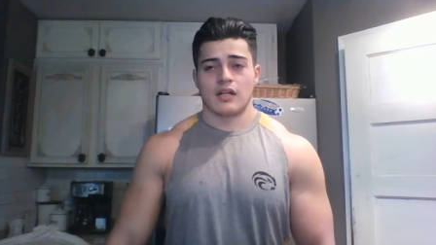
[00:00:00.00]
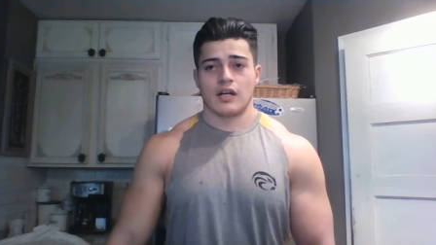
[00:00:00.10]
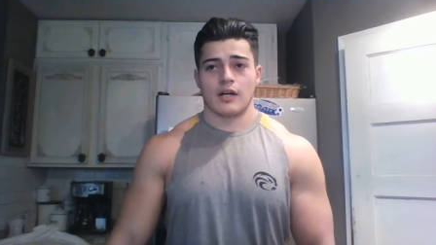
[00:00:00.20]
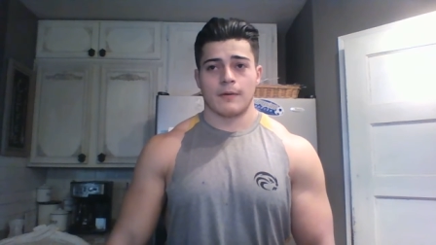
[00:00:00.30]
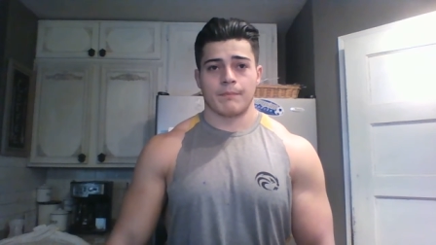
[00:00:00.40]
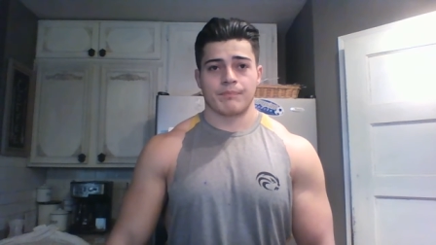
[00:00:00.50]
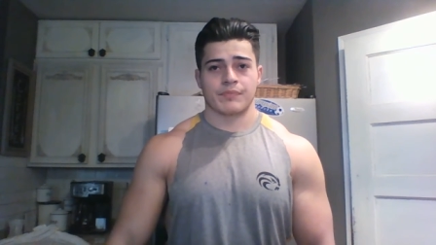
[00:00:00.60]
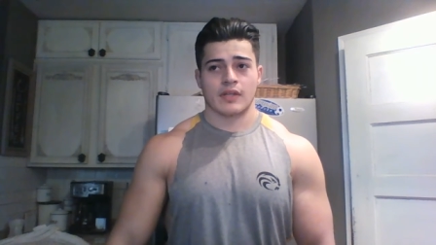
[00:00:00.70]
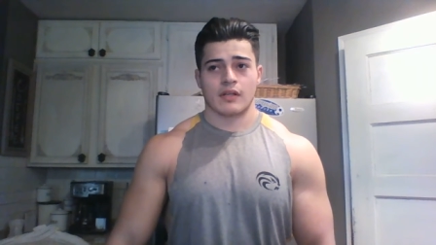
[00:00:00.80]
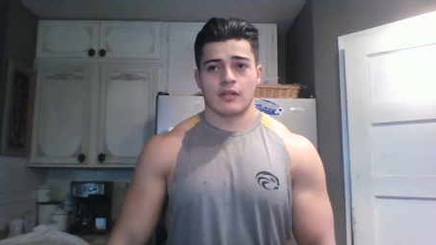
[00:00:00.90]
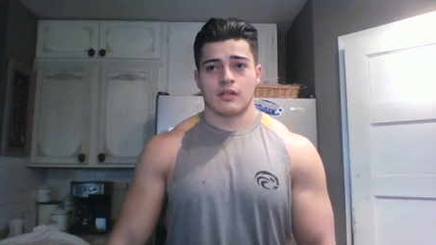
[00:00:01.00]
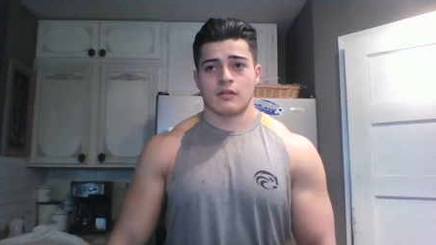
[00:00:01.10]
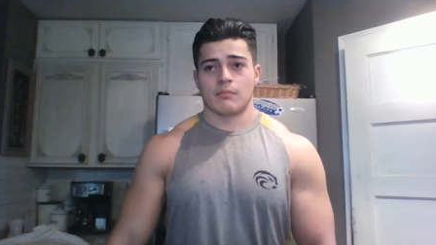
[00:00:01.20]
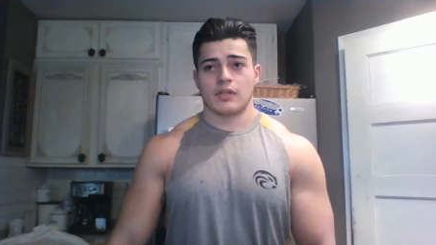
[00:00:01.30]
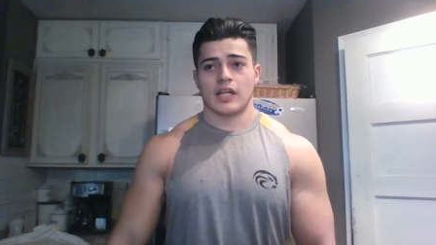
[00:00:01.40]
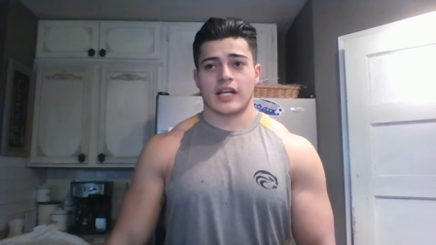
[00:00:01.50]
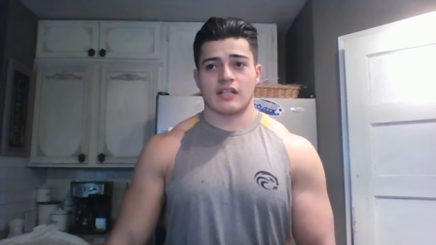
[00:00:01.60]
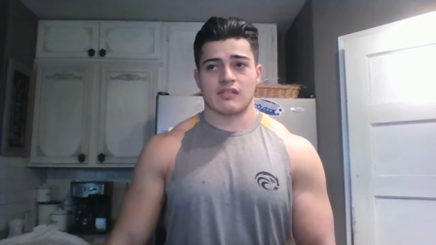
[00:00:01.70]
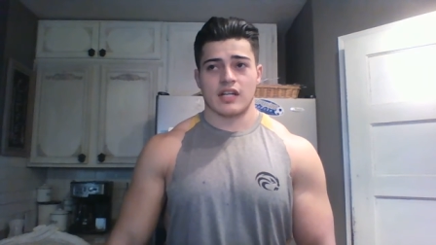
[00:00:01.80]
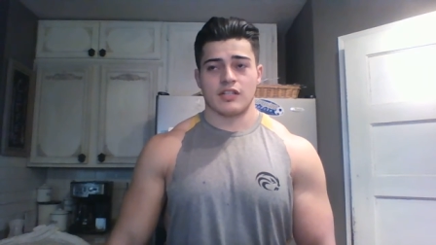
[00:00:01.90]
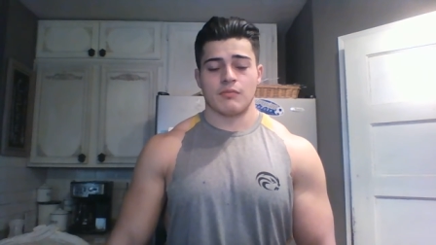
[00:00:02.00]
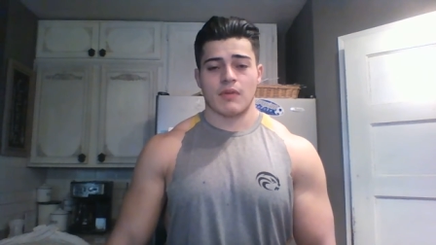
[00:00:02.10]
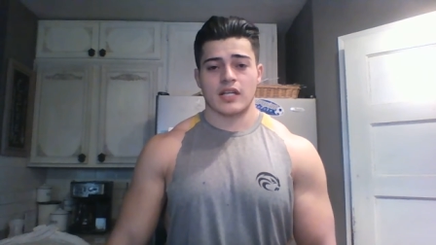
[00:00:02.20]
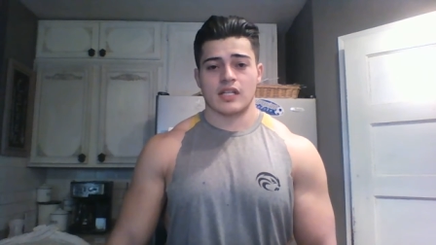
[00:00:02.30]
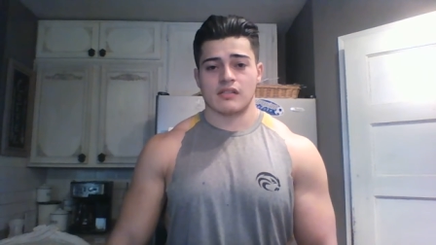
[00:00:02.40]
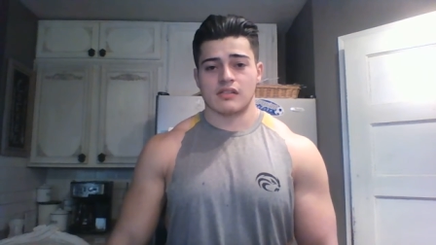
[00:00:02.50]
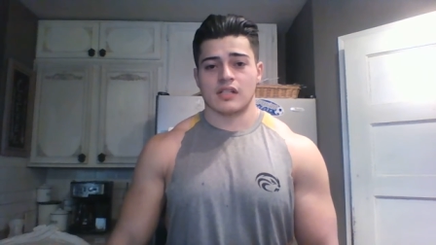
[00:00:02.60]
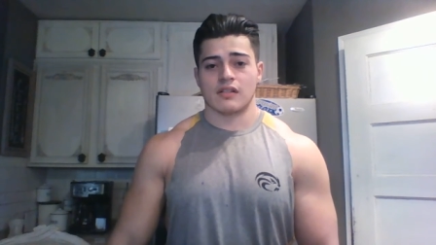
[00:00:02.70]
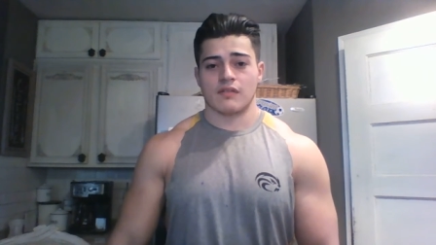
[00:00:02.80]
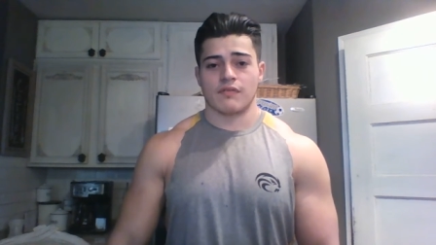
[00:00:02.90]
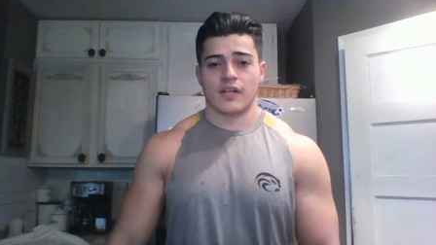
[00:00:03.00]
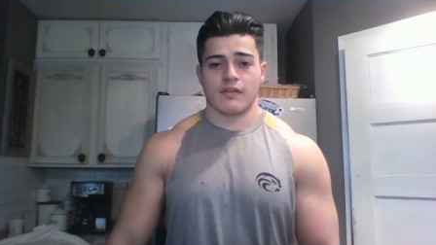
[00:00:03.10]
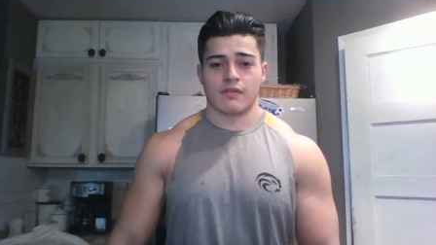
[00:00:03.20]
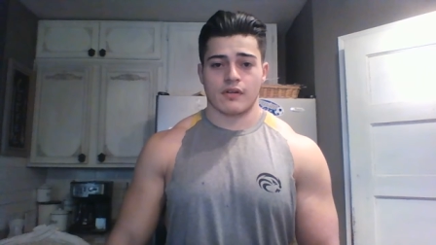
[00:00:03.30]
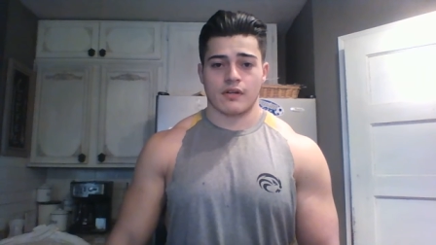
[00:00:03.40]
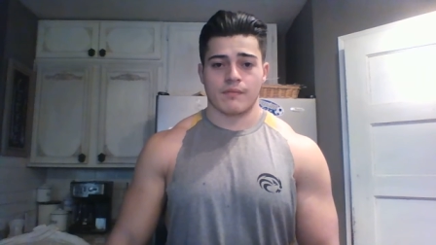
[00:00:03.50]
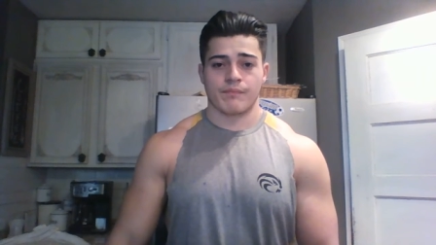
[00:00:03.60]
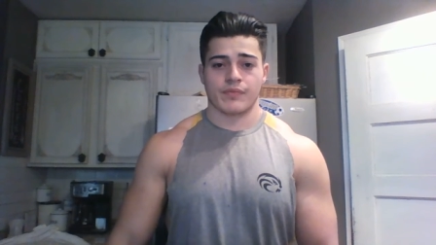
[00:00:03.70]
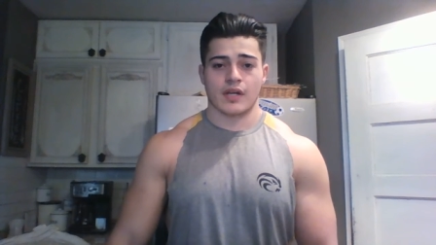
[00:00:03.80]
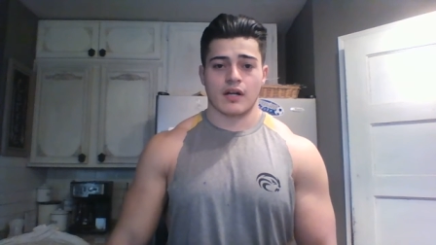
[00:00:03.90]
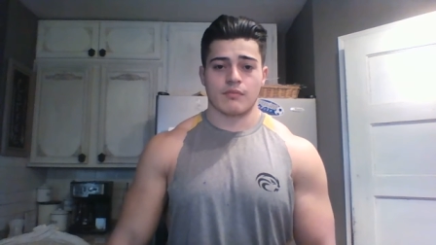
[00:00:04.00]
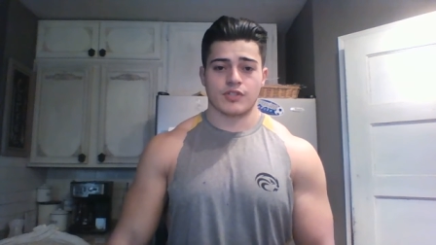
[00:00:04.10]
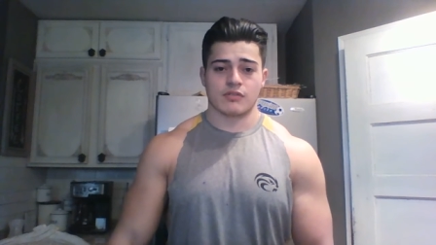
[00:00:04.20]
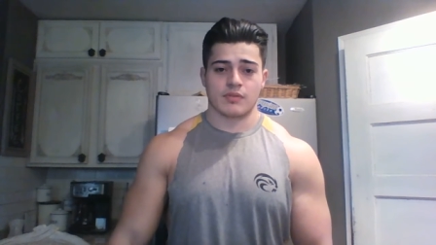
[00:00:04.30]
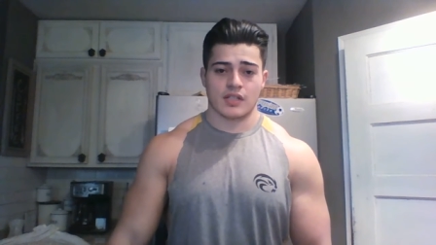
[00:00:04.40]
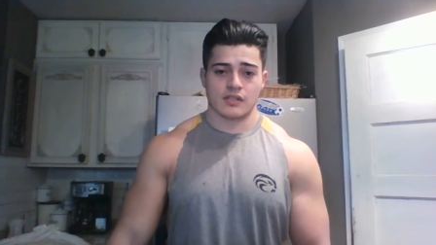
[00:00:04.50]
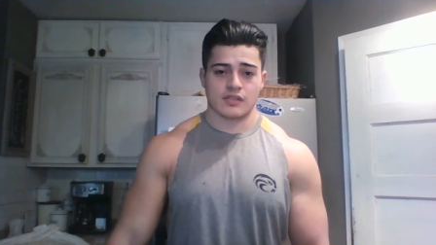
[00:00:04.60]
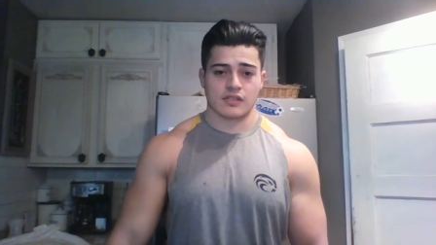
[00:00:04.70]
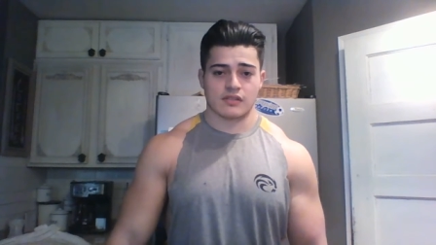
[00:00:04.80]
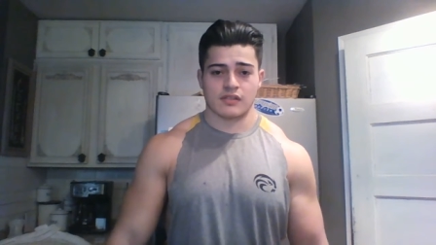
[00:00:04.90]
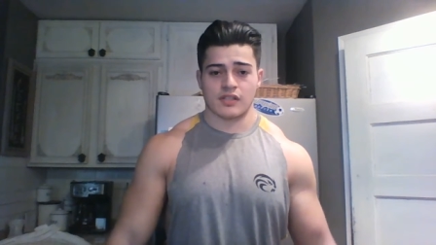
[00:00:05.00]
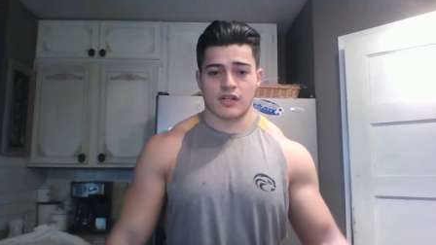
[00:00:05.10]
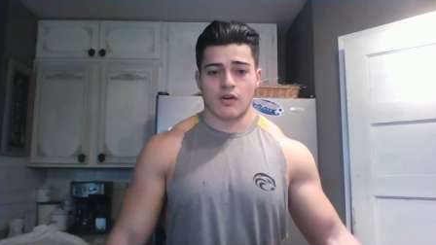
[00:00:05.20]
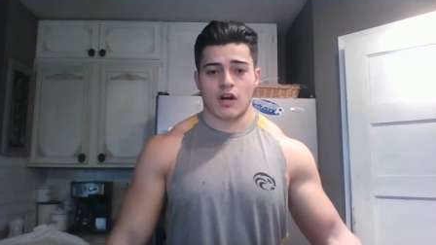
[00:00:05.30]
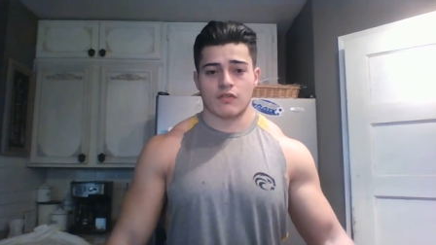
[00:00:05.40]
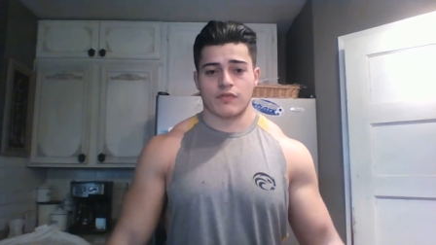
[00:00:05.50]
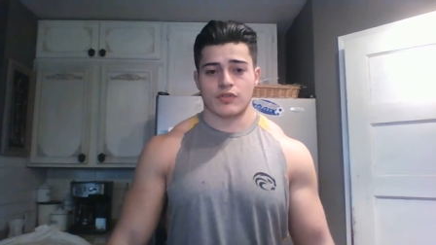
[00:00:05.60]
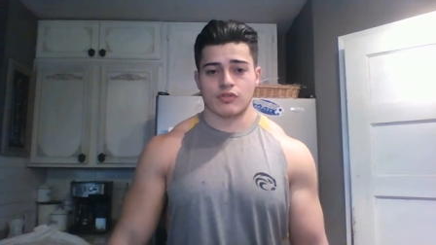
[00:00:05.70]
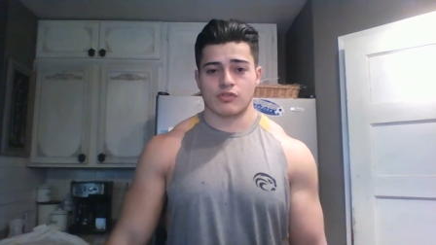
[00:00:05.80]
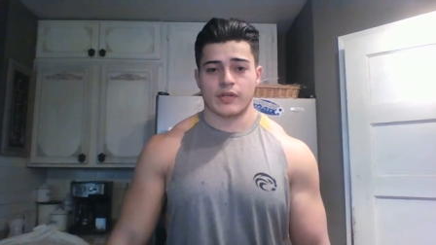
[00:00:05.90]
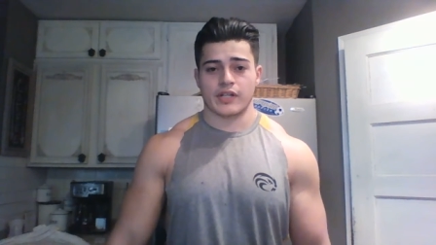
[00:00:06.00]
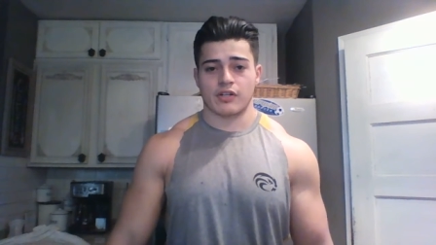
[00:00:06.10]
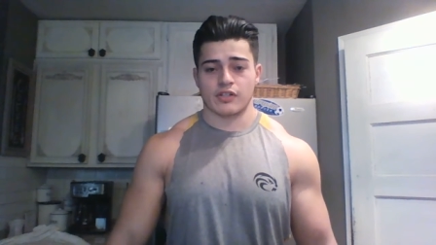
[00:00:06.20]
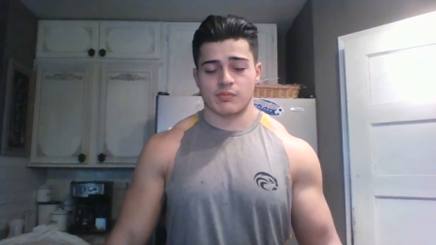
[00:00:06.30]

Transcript: Um, but like I said, you might get sick of the flavor just because it's artificial sweetener.